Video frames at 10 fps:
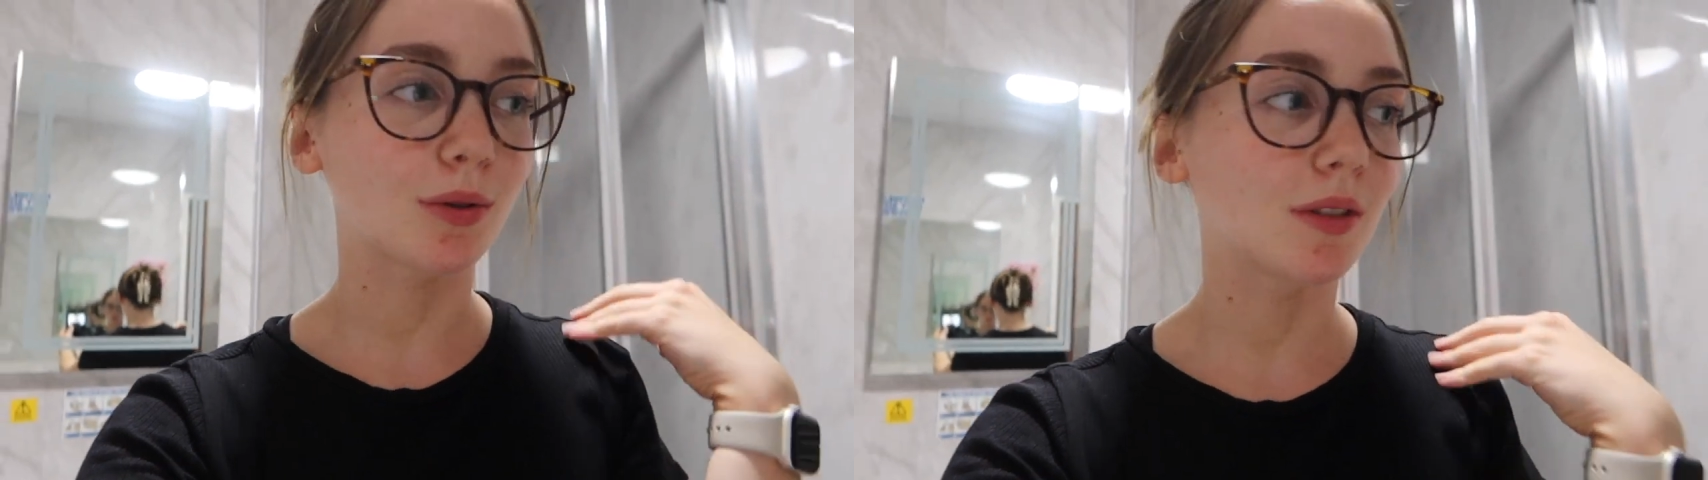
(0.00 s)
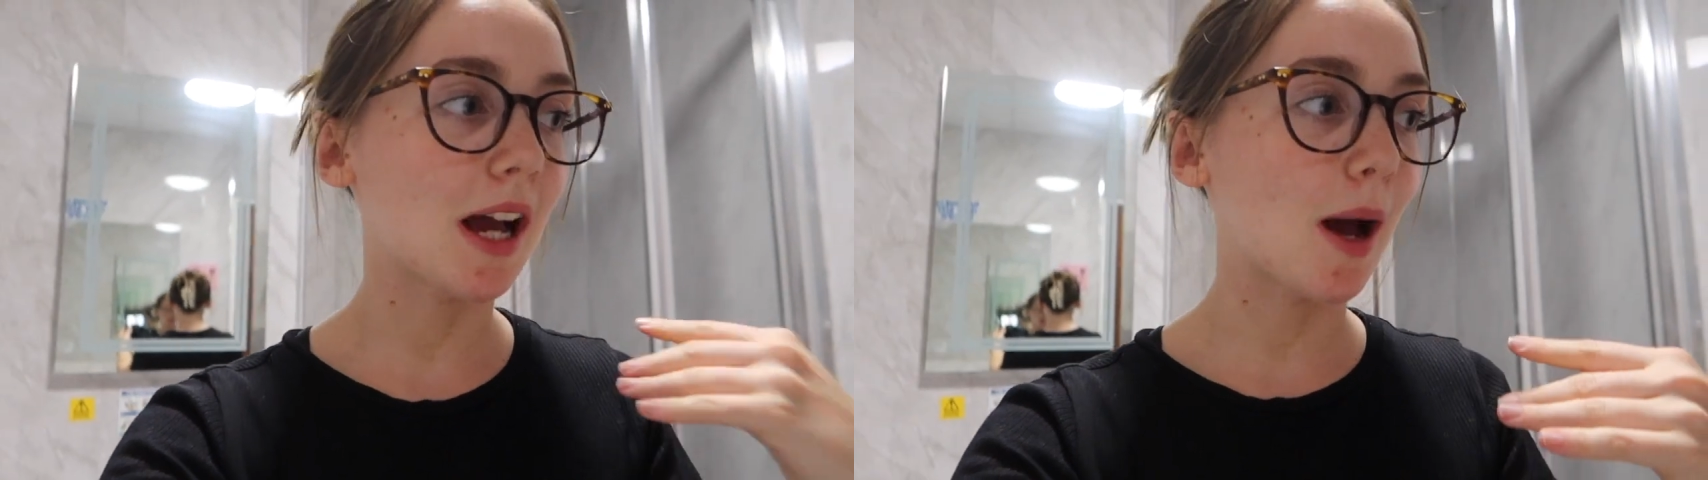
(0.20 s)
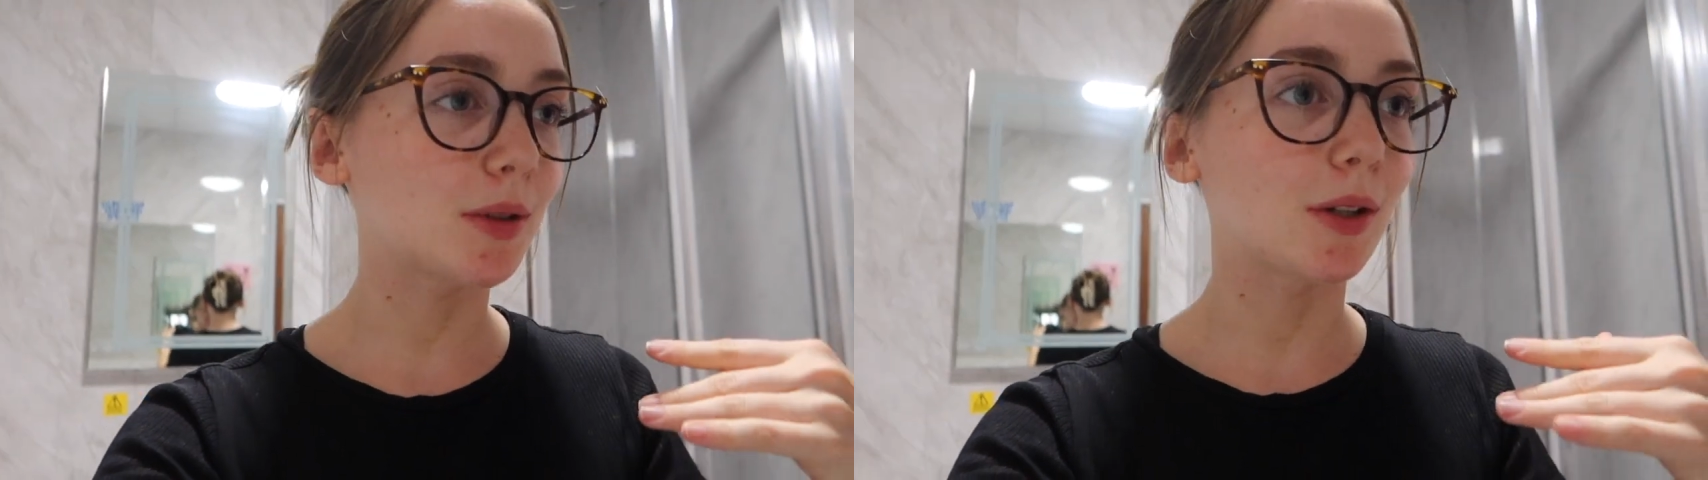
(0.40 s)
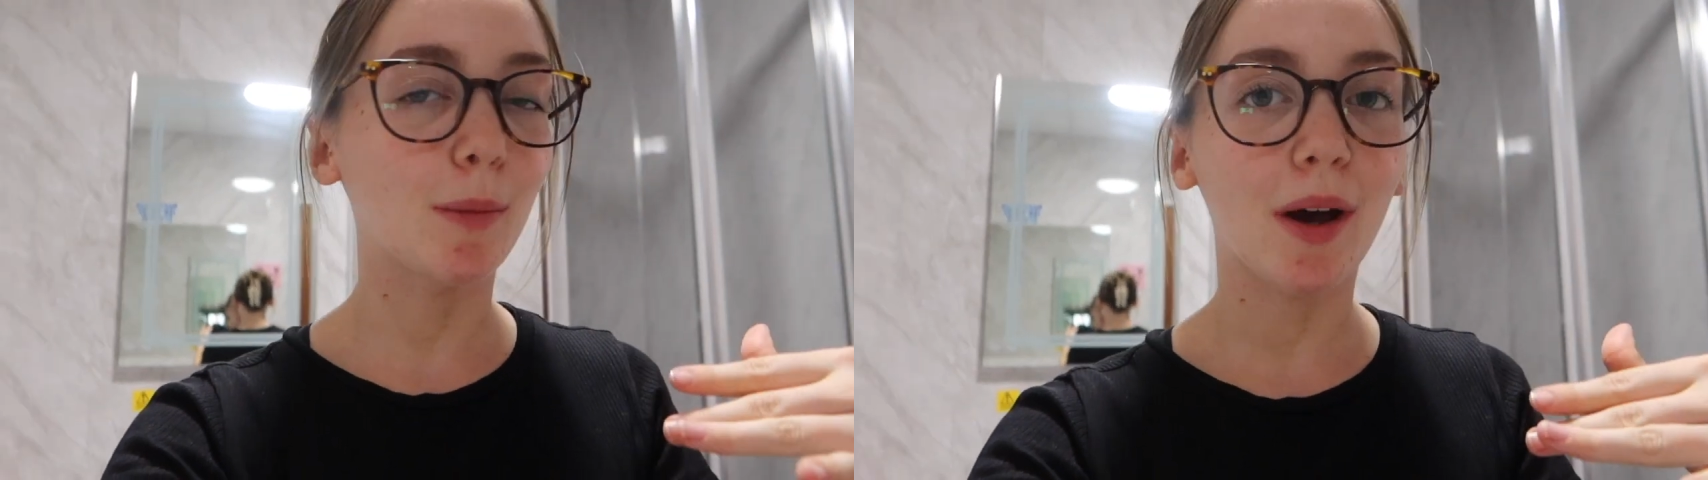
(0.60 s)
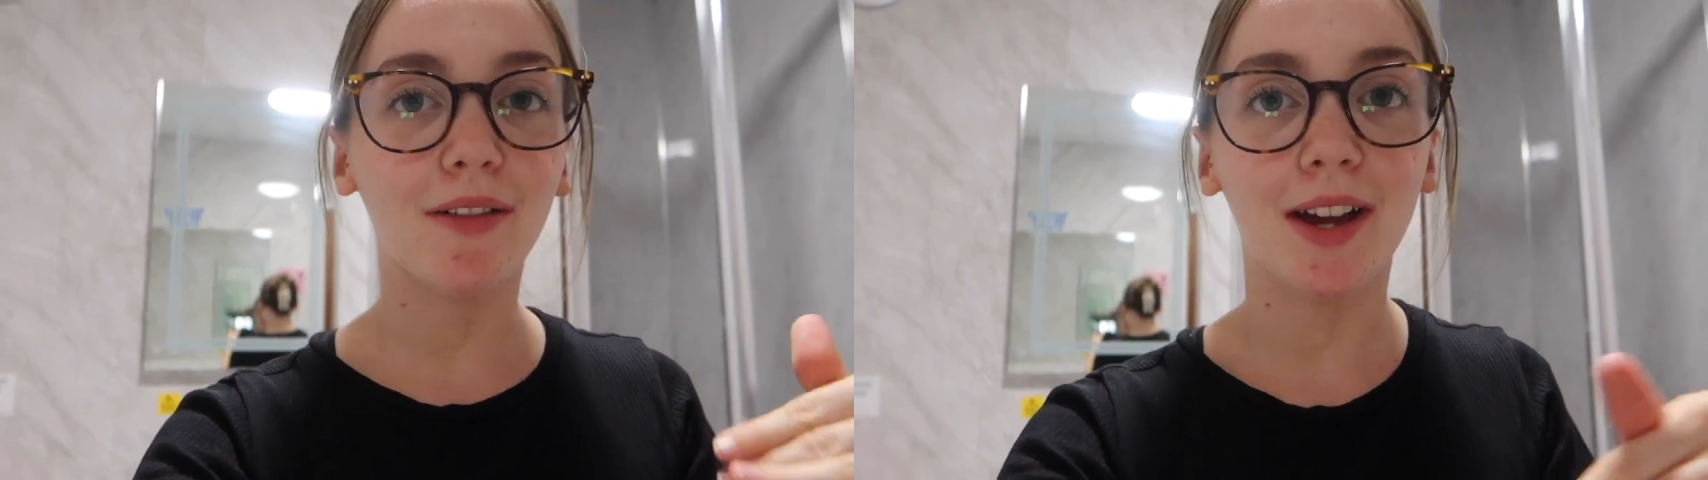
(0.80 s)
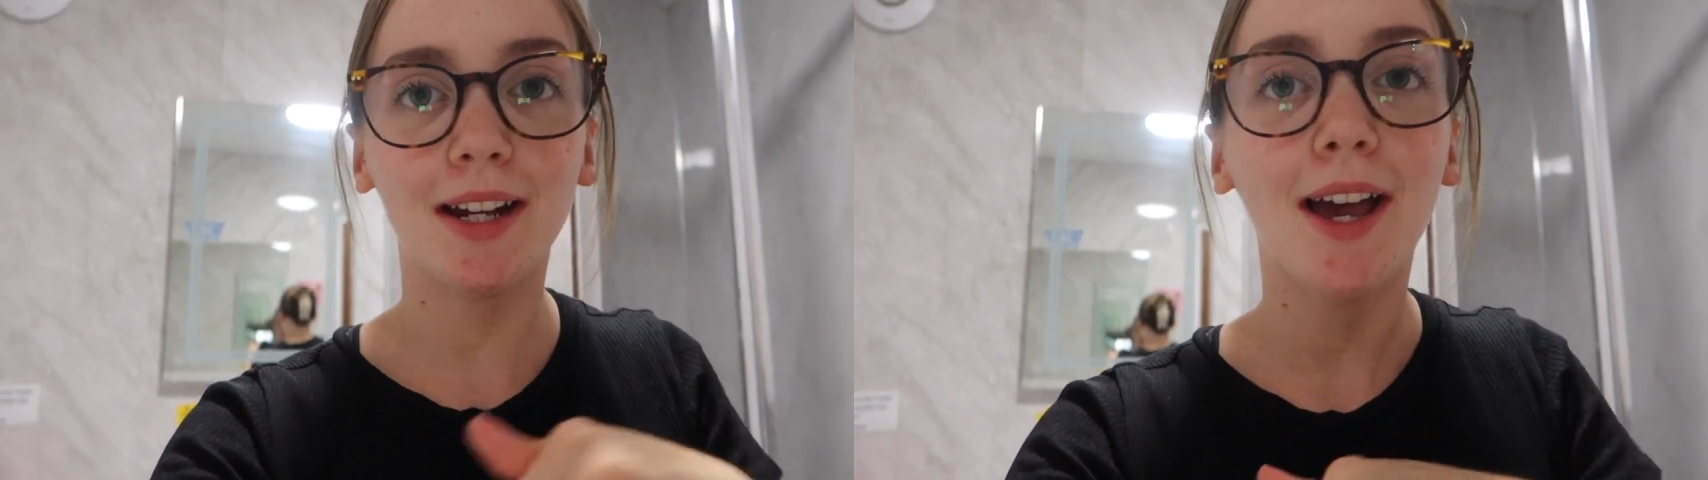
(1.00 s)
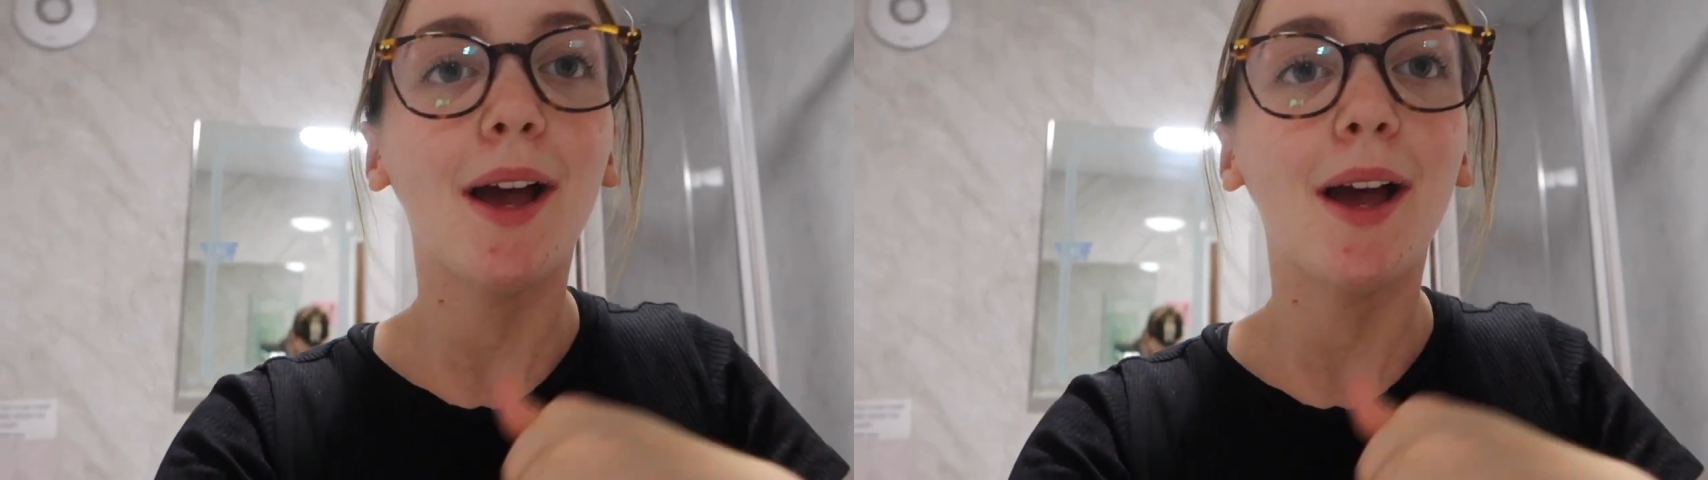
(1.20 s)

so it's absolutely perfect.